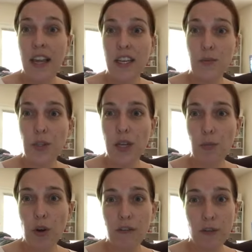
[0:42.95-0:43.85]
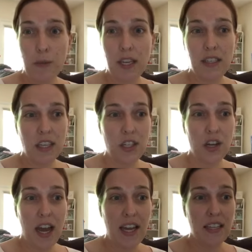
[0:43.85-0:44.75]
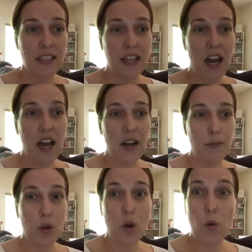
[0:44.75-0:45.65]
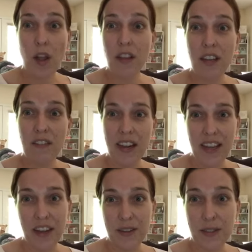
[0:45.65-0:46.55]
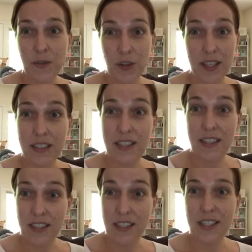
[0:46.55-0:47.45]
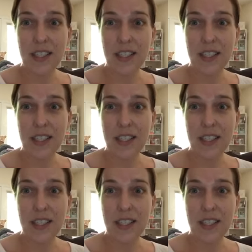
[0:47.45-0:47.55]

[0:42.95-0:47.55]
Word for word: it's really important for me to get you guys um, quality videos for these deals.